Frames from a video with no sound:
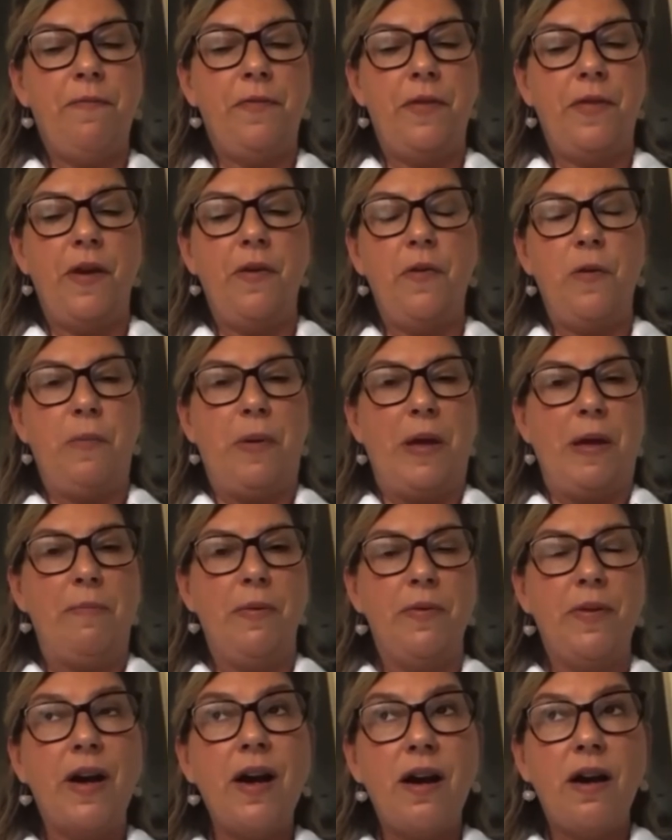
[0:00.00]
for those
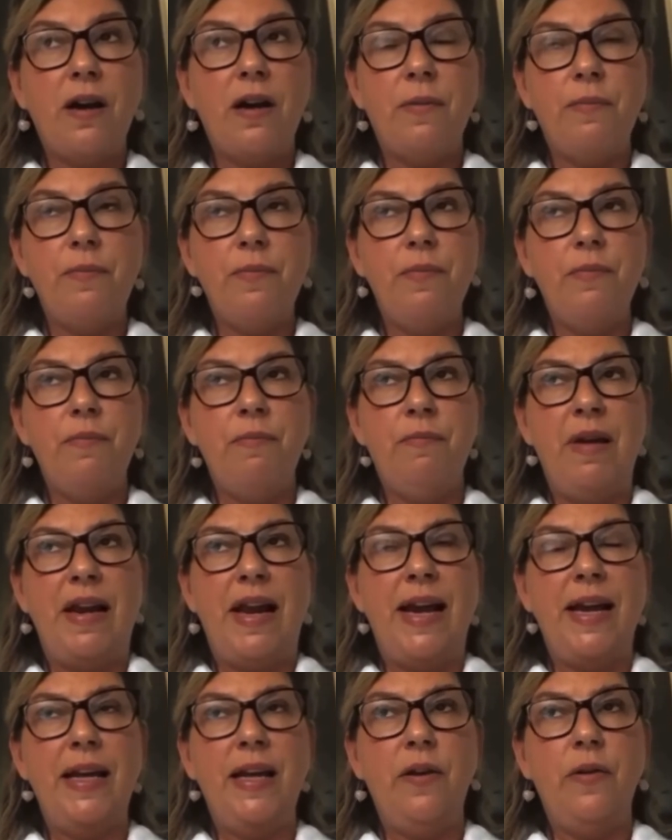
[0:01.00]
people that are
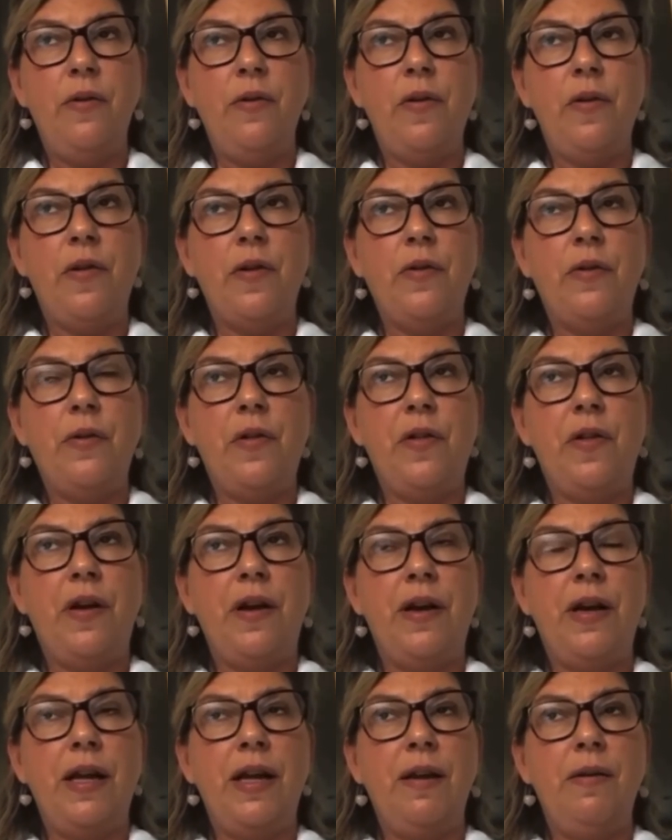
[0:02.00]
millennials or
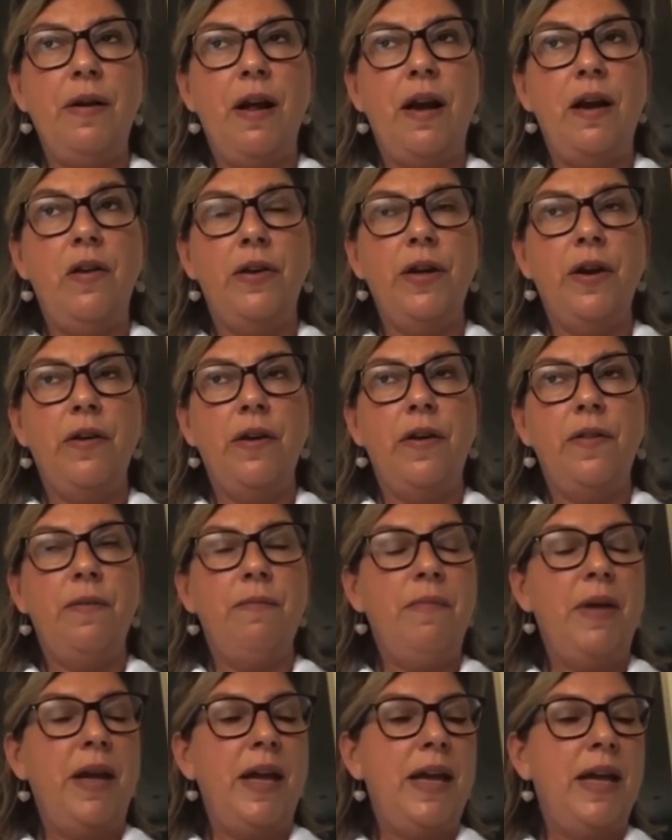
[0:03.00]
certainly a lot younger
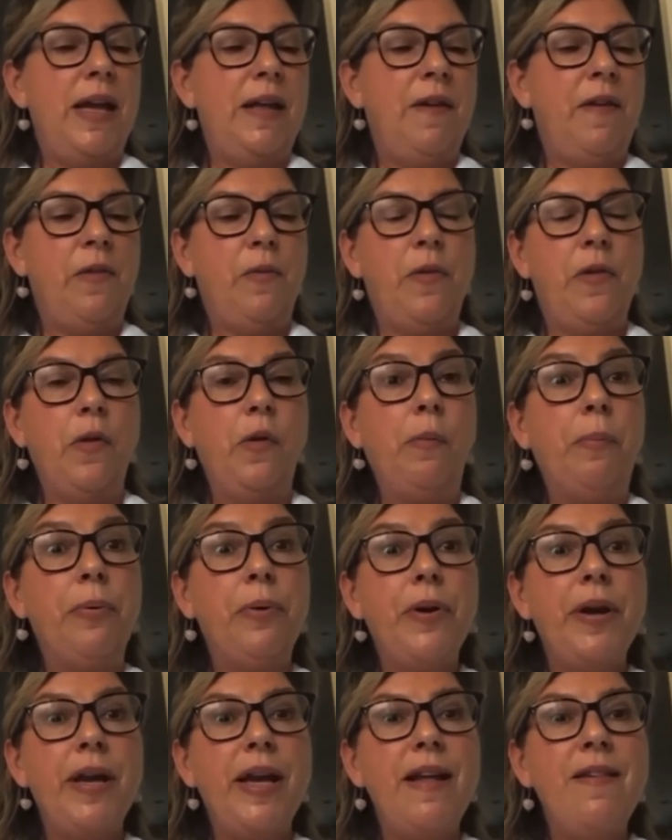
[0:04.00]
than me, this was all
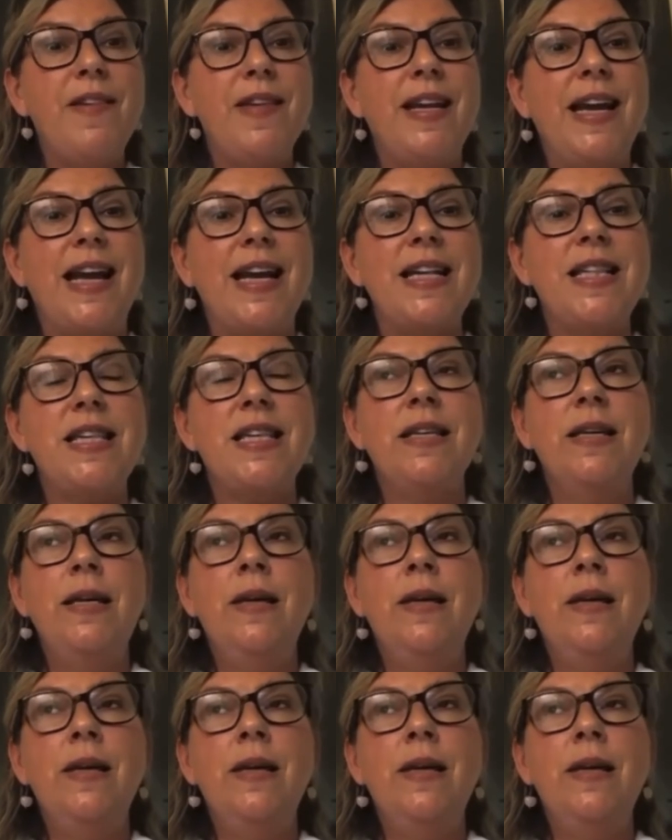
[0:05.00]
pre-internet.